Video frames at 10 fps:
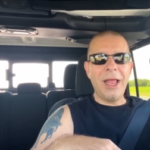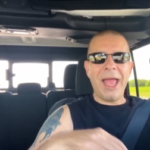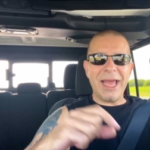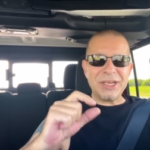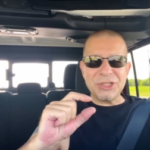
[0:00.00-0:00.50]

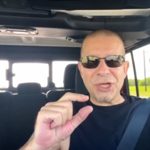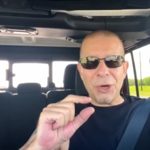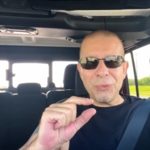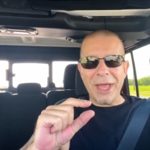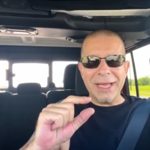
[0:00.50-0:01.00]
Had to
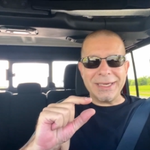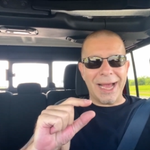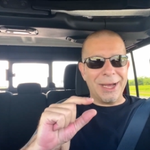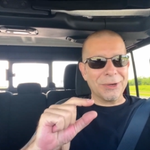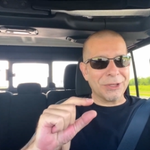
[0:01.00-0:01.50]
tone that
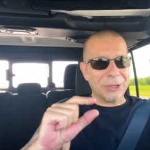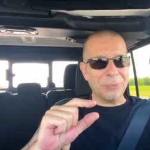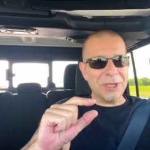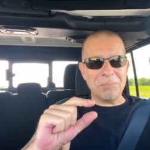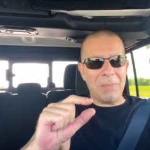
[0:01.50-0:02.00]
down a little
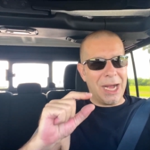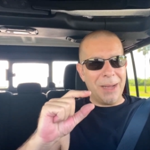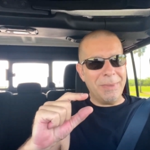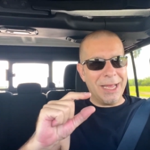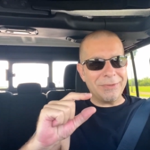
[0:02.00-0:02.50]
bit.
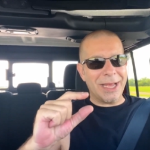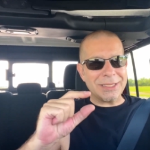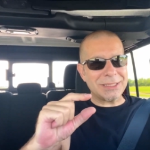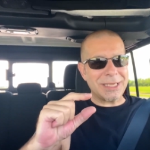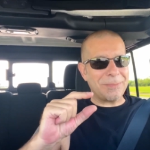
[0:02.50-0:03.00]
Mom had
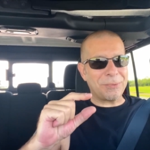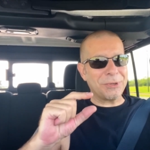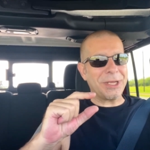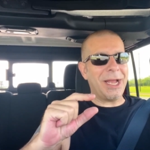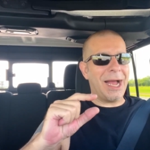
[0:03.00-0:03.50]
that set
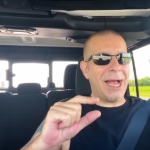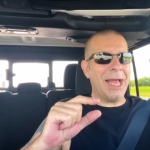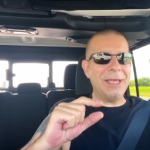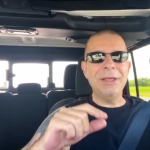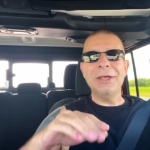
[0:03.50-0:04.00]
pretty
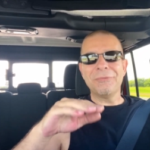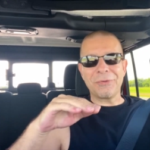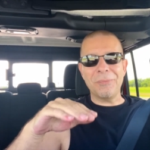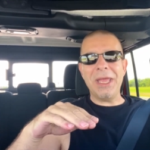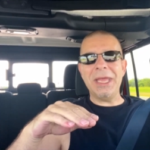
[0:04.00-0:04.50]
high. For
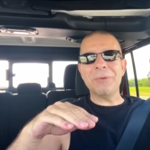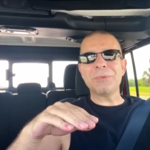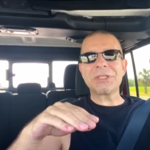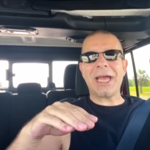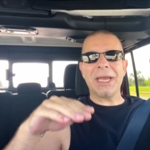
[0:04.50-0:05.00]
me, it
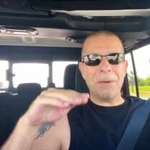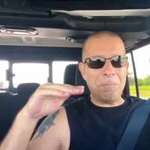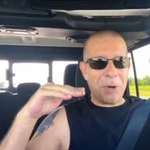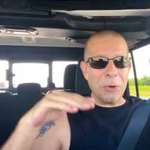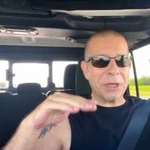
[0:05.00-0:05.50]
was kind of
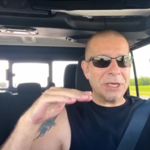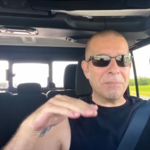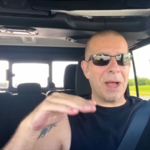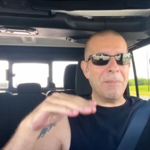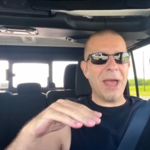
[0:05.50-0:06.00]
poking in
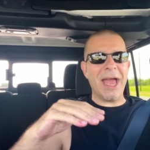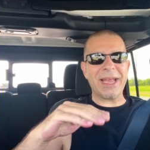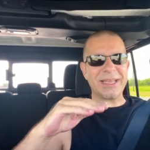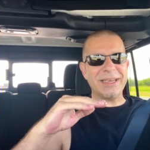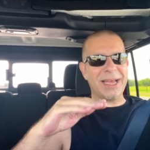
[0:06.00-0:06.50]
my
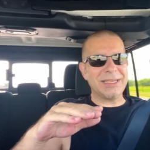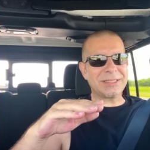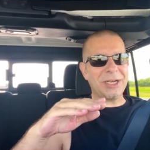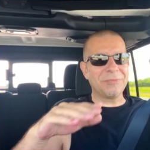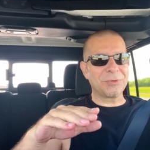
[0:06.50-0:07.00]
back and not as
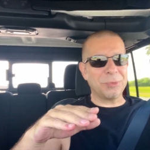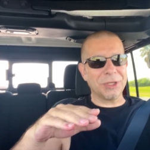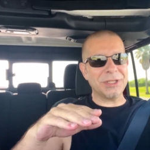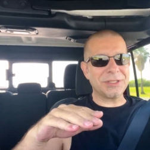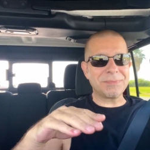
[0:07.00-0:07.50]
comfortable
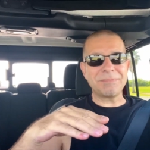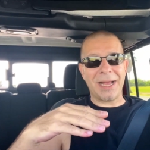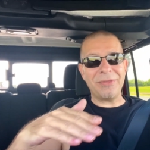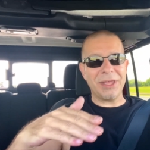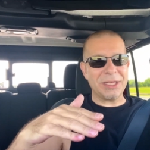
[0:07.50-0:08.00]
as
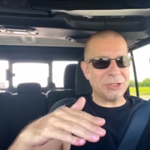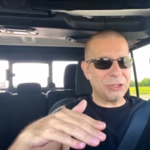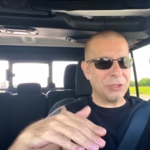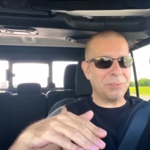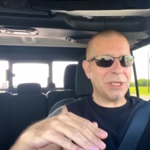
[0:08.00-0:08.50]
I think it
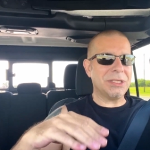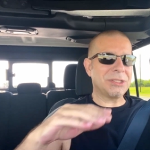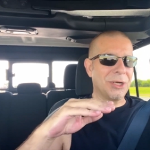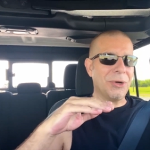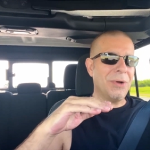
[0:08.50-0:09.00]
should be.
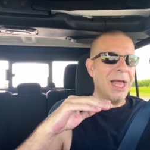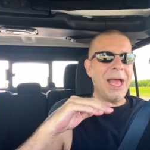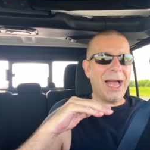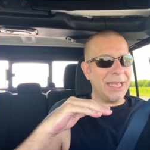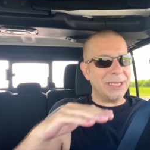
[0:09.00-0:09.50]
So
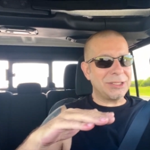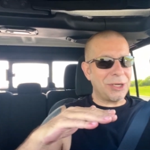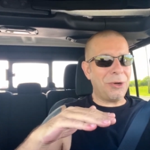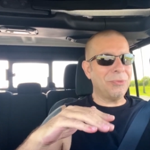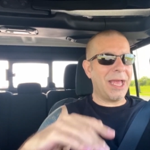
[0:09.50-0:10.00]
I did
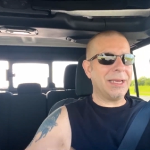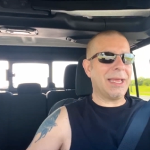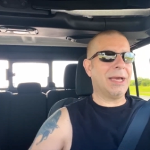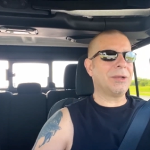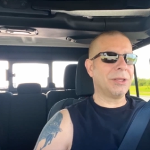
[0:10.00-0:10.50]
tone that
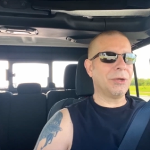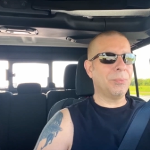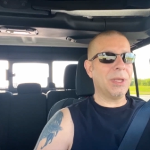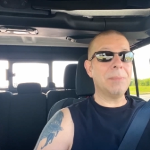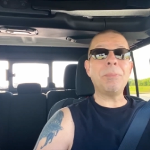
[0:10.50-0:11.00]
down a little
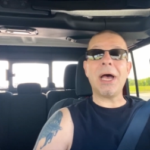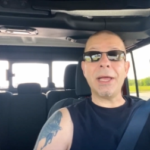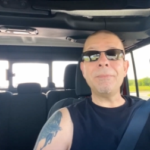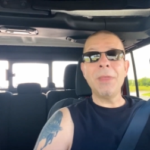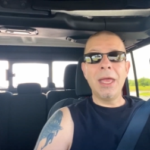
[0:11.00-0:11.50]
bit,
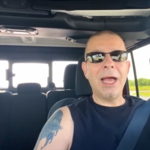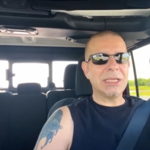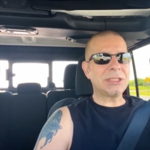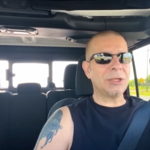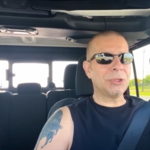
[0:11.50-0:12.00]
but I
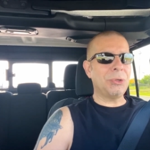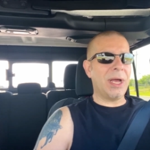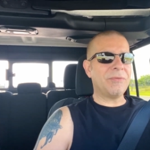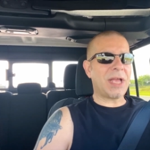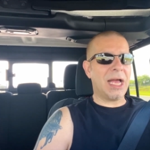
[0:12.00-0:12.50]
still do
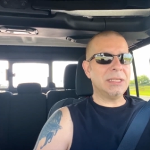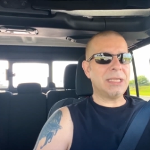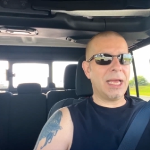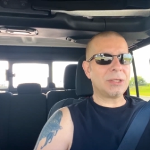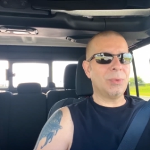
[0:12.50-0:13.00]
have
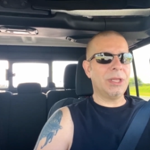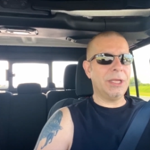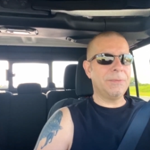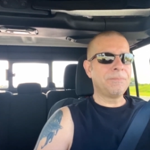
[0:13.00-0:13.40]
contact with it,